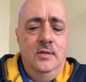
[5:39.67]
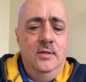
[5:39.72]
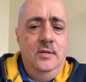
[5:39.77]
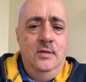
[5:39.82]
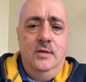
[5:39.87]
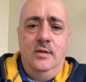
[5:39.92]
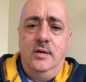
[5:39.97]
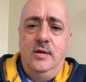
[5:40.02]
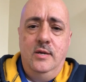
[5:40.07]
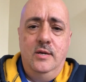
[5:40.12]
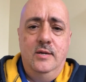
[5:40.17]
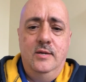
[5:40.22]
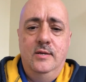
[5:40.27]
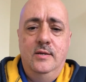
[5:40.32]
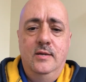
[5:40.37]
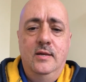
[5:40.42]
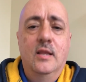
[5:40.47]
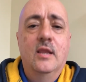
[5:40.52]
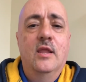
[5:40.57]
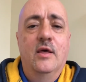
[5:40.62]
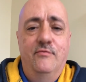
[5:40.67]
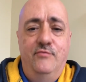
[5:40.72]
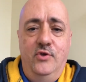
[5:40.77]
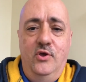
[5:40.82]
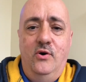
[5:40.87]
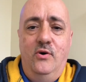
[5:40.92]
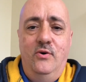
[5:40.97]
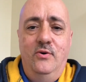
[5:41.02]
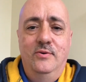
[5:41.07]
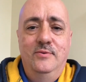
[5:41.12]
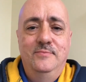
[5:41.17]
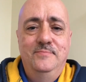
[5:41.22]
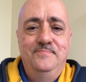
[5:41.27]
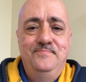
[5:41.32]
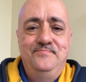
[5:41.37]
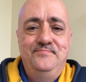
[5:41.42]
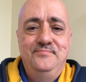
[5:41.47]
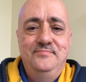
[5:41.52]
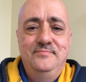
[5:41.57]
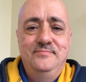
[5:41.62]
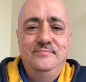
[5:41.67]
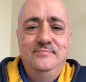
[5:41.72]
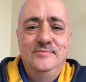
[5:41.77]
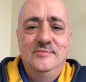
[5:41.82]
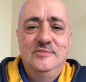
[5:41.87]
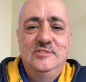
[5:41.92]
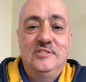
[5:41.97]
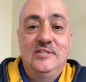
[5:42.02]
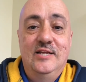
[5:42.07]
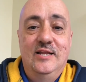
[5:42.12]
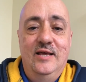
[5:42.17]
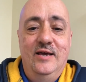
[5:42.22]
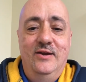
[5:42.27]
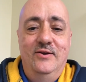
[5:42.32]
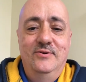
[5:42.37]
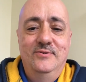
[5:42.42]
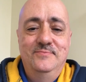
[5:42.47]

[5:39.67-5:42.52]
I love y'all. See you later.